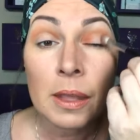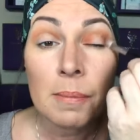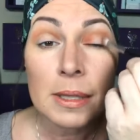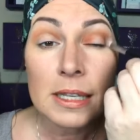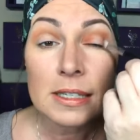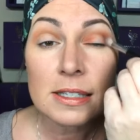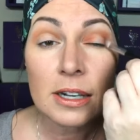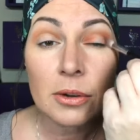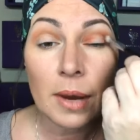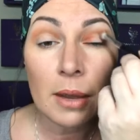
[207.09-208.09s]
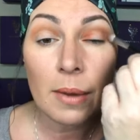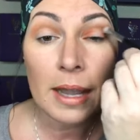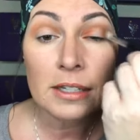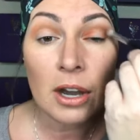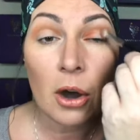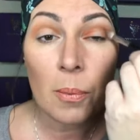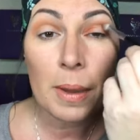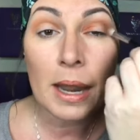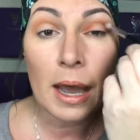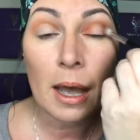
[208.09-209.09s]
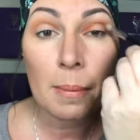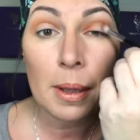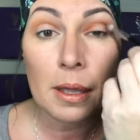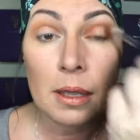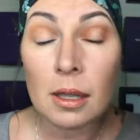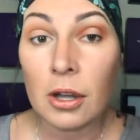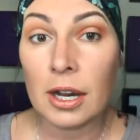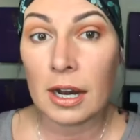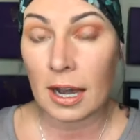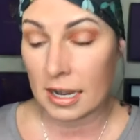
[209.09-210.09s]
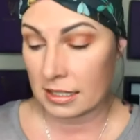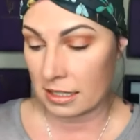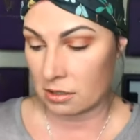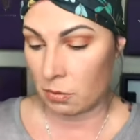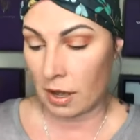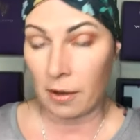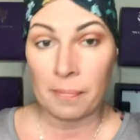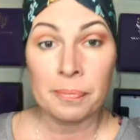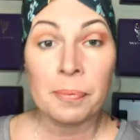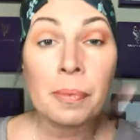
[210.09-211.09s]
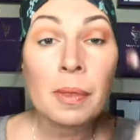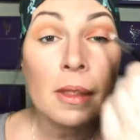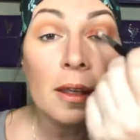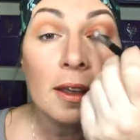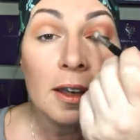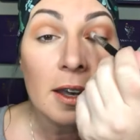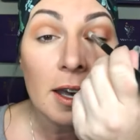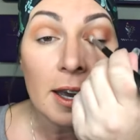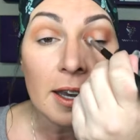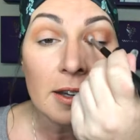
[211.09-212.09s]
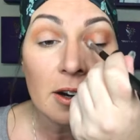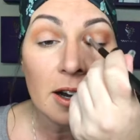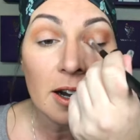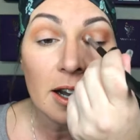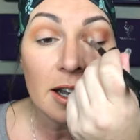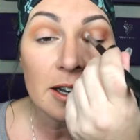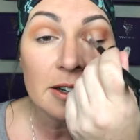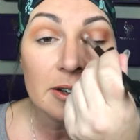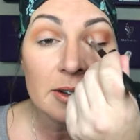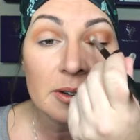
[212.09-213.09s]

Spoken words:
But this is a great way to open up hooded eyes as well. Hey, Dawn.